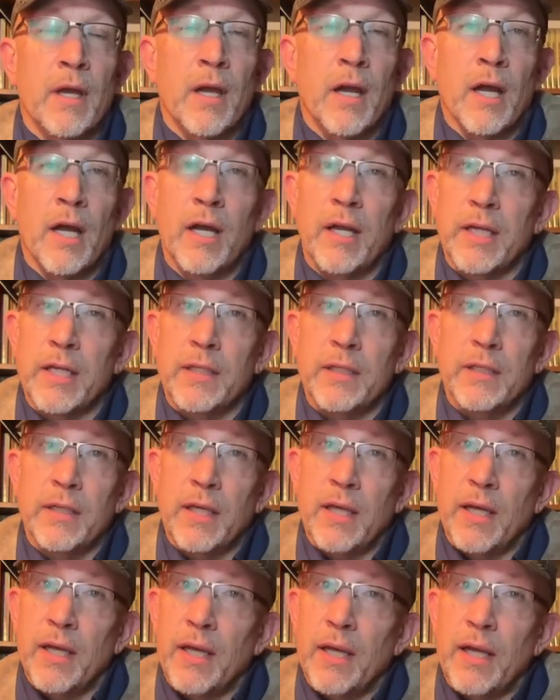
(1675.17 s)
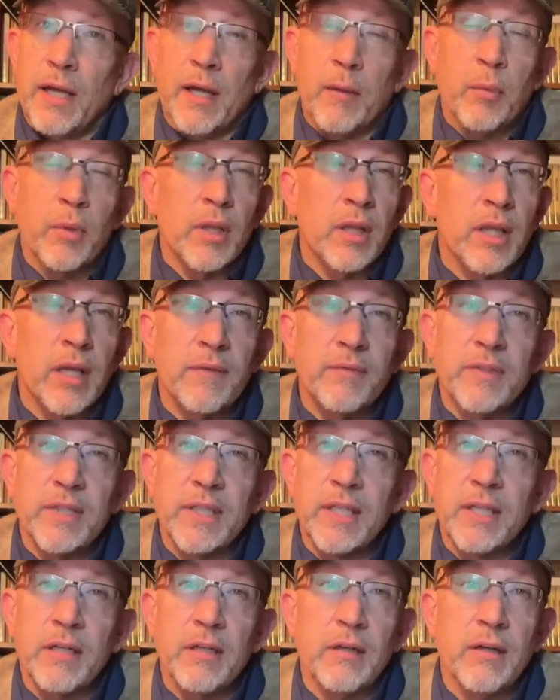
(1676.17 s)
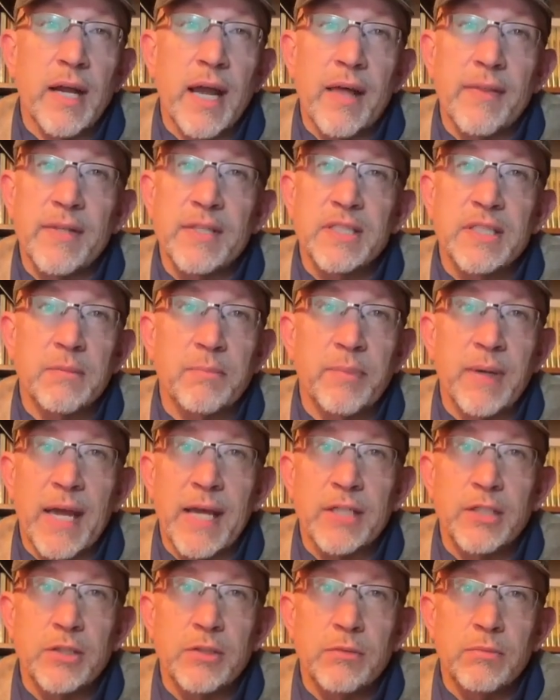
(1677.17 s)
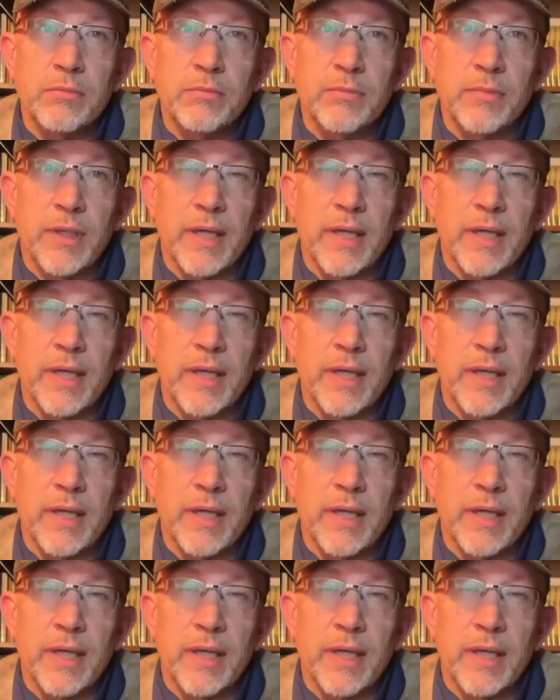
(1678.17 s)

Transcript: All right. I would love to hear how this impacts you,